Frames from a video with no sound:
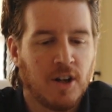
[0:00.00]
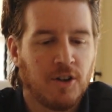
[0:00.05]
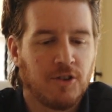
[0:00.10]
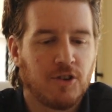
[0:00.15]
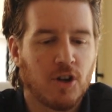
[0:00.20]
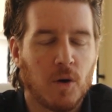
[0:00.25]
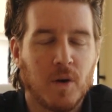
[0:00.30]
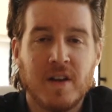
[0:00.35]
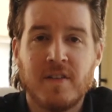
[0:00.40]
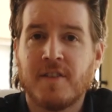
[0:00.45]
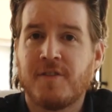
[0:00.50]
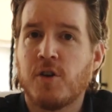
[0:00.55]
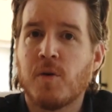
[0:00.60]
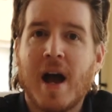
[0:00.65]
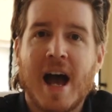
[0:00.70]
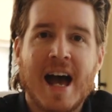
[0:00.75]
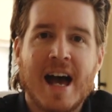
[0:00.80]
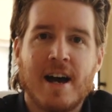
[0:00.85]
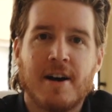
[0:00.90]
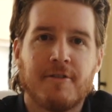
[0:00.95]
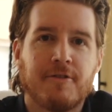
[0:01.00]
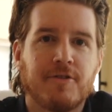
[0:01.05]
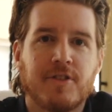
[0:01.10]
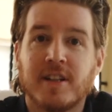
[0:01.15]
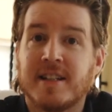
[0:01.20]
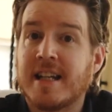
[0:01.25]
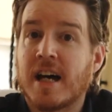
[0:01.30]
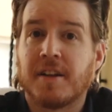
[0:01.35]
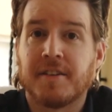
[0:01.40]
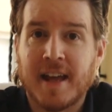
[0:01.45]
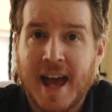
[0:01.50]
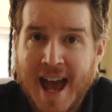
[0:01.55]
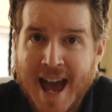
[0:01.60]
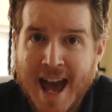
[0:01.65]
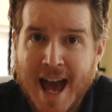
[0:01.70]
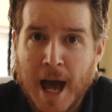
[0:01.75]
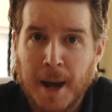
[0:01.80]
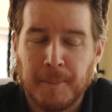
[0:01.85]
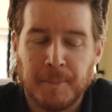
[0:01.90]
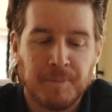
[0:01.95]
So even if you have the Delta
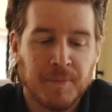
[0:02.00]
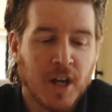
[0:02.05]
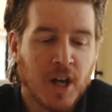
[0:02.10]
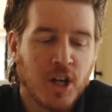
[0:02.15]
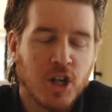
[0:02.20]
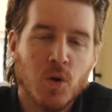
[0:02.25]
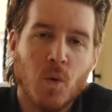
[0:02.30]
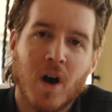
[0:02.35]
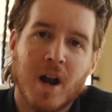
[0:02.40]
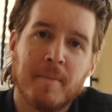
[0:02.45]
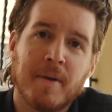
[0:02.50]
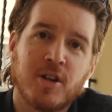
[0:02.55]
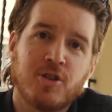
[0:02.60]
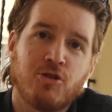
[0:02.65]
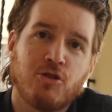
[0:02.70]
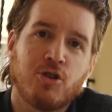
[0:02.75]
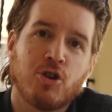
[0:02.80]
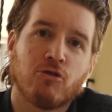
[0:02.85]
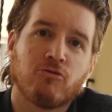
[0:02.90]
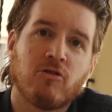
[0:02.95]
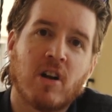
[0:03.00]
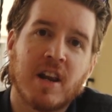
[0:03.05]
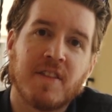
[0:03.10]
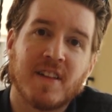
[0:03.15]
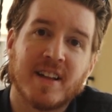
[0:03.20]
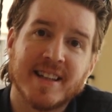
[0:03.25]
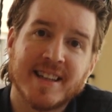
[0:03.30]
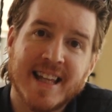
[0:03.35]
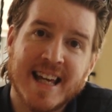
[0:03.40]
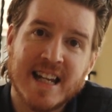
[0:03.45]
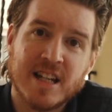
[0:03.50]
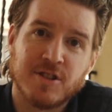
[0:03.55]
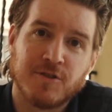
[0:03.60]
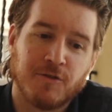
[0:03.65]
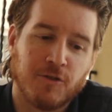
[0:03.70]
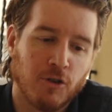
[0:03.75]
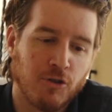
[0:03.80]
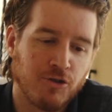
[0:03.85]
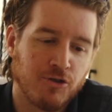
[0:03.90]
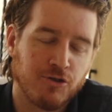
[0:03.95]
app, you want to make sure you're running the latest
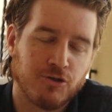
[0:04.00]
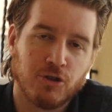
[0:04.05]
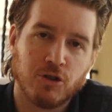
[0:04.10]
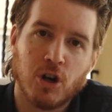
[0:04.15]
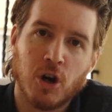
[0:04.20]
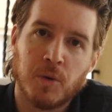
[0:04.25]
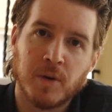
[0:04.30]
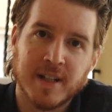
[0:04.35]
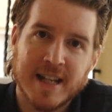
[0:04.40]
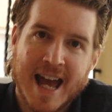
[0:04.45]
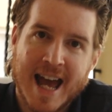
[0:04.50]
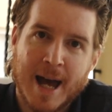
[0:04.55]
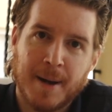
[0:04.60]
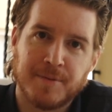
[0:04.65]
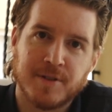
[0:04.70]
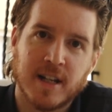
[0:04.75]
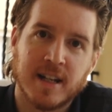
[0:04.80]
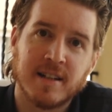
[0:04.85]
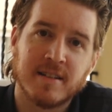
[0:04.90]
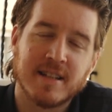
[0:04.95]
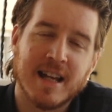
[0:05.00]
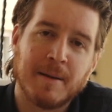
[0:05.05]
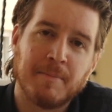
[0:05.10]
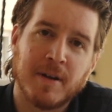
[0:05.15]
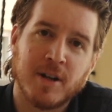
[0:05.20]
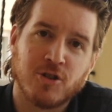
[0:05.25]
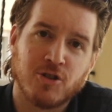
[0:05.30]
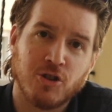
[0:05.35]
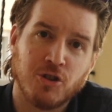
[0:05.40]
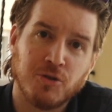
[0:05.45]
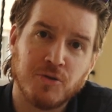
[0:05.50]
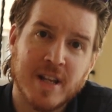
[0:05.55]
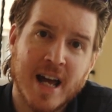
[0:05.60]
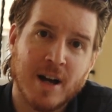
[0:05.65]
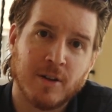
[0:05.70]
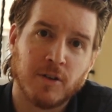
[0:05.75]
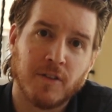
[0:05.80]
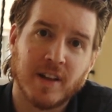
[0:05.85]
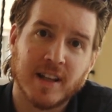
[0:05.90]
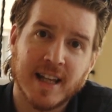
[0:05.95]
version. So go into app settings and make sure you
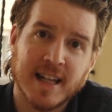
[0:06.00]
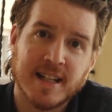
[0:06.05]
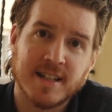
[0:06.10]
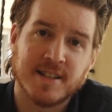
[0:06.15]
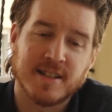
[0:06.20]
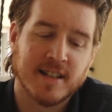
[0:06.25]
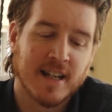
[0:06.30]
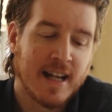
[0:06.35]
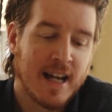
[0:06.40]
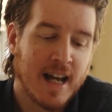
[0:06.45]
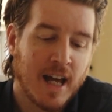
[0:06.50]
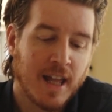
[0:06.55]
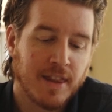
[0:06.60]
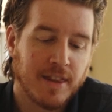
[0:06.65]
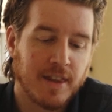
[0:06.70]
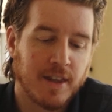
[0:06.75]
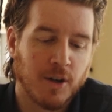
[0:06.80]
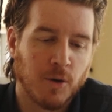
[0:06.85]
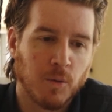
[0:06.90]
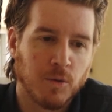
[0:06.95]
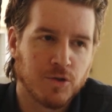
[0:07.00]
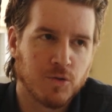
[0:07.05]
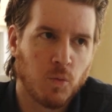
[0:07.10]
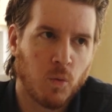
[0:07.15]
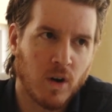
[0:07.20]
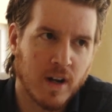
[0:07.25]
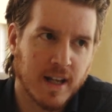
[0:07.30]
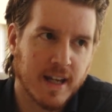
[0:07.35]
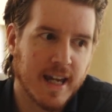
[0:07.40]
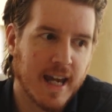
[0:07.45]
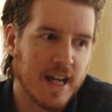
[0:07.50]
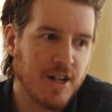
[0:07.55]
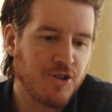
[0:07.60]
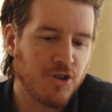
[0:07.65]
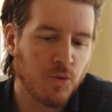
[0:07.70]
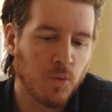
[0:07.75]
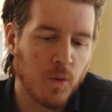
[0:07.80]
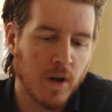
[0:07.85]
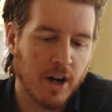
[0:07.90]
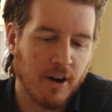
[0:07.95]
download the latest. There was one
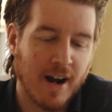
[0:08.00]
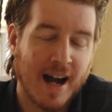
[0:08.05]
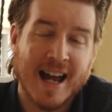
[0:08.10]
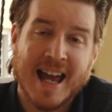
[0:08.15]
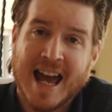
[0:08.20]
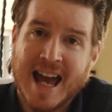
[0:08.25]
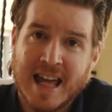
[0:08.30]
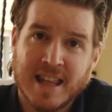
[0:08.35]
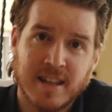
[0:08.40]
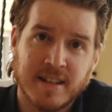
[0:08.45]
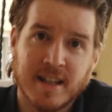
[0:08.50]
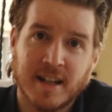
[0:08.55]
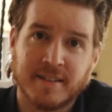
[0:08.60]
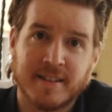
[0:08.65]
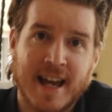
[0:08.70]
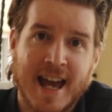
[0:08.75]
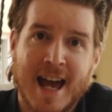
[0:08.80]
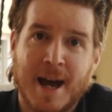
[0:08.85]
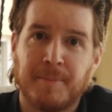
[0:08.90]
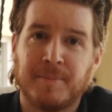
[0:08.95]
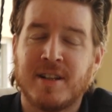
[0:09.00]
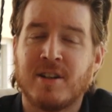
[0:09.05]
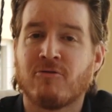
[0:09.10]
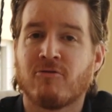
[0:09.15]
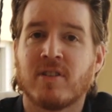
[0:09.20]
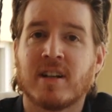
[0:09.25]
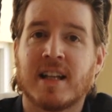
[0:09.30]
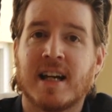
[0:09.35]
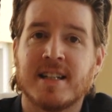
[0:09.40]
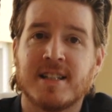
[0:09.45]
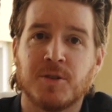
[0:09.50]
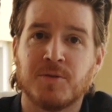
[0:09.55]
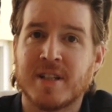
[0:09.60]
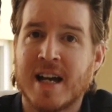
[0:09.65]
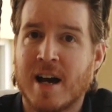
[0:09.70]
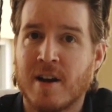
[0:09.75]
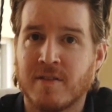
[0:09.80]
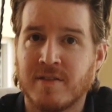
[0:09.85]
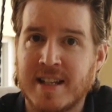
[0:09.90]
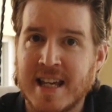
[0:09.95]
occasion where I had the Delta app, didn't realize it was
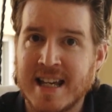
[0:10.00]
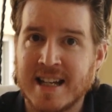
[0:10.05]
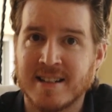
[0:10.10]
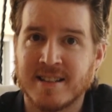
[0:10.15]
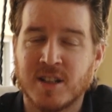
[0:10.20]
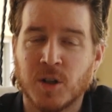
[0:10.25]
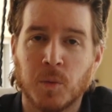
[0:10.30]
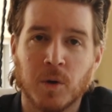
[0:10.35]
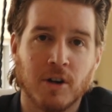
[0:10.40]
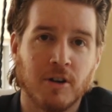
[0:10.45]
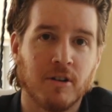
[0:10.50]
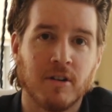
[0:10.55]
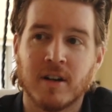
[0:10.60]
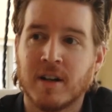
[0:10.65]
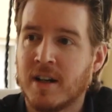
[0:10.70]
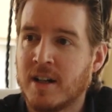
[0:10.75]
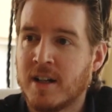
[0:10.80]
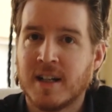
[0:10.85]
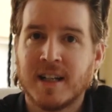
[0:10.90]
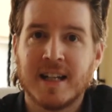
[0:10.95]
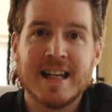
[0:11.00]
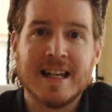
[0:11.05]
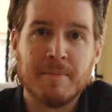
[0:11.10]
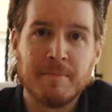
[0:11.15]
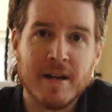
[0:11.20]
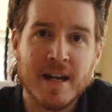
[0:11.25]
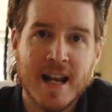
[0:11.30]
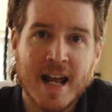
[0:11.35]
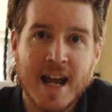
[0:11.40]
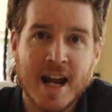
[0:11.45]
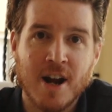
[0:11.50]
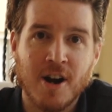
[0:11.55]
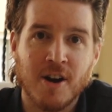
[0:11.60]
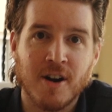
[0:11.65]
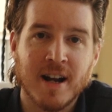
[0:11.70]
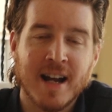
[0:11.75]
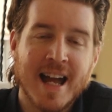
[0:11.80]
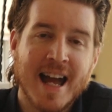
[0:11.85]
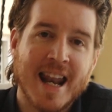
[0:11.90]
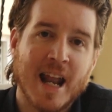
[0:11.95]
out of date until we were in
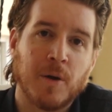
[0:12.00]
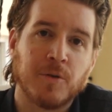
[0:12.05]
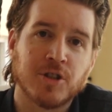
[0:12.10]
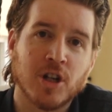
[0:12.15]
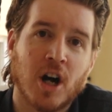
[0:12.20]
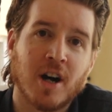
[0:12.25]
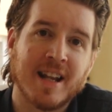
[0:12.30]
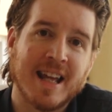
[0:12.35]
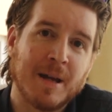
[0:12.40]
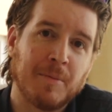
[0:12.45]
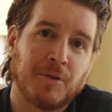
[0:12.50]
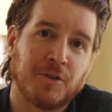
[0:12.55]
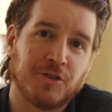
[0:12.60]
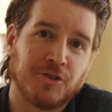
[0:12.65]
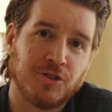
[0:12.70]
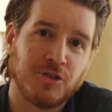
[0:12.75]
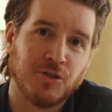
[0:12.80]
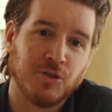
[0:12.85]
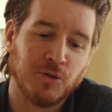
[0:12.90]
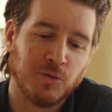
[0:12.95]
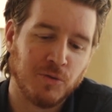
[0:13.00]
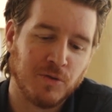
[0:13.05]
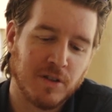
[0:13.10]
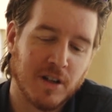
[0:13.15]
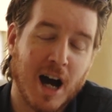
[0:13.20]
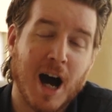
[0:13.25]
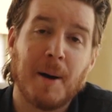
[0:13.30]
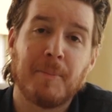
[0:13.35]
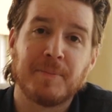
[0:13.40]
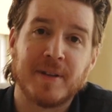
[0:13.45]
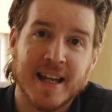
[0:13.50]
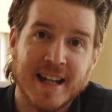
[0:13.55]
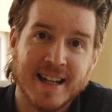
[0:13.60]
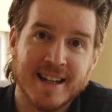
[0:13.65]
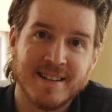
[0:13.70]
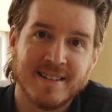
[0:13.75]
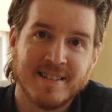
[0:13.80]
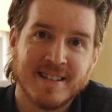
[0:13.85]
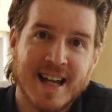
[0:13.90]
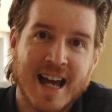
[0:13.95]
midair, and I was unable to update
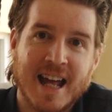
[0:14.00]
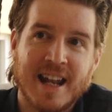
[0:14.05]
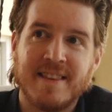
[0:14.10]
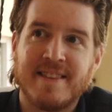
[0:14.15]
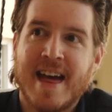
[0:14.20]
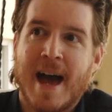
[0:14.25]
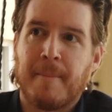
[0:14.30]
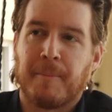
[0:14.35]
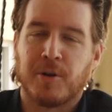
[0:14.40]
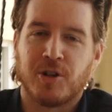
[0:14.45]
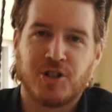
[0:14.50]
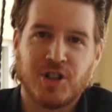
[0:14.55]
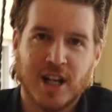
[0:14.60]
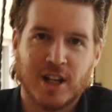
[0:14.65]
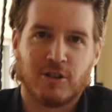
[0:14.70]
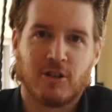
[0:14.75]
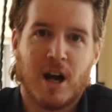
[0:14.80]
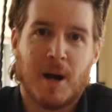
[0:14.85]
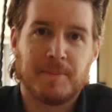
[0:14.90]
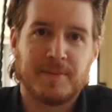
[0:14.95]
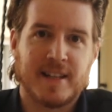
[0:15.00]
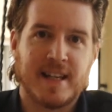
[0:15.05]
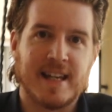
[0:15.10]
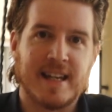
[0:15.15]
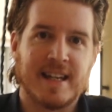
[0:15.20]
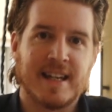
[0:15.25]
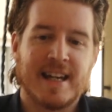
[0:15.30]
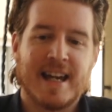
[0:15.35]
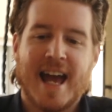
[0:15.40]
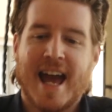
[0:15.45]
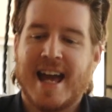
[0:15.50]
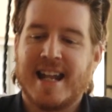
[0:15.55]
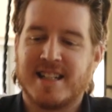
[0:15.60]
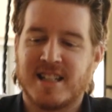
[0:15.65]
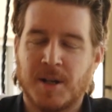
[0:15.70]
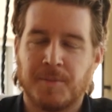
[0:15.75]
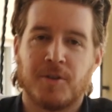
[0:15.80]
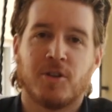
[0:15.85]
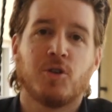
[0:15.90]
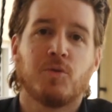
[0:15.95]
it. And that particular update had
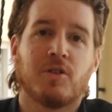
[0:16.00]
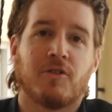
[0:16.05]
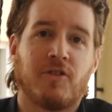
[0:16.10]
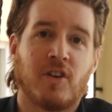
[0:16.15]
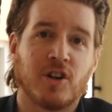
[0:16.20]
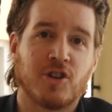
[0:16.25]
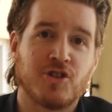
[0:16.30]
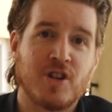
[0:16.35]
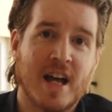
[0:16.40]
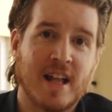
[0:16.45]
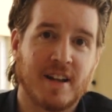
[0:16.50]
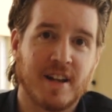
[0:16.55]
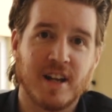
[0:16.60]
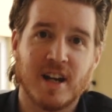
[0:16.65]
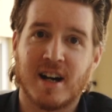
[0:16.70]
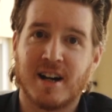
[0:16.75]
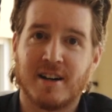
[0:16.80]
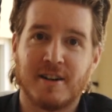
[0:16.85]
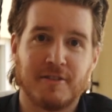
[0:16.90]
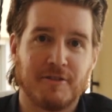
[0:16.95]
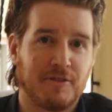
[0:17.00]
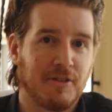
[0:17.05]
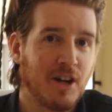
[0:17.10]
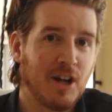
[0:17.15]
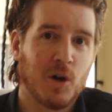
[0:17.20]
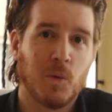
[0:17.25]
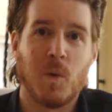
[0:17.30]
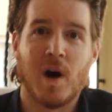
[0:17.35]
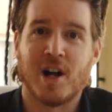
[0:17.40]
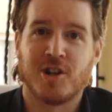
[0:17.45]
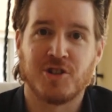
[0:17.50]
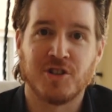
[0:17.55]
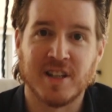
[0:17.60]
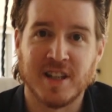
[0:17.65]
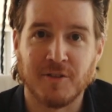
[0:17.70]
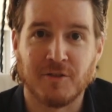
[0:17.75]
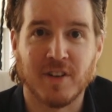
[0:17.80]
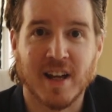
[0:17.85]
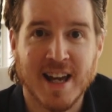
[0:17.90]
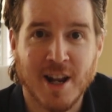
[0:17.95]
something to do with the functionality of watching the
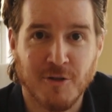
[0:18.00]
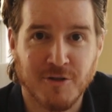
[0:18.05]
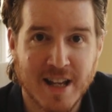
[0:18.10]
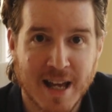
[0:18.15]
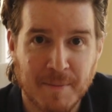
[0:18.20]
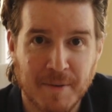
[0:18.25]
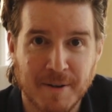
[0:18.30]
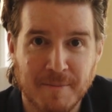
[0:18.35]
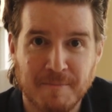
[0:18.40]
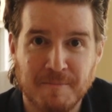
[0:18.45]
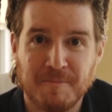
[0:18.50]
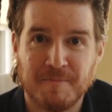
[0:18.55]
in-flight entertainment.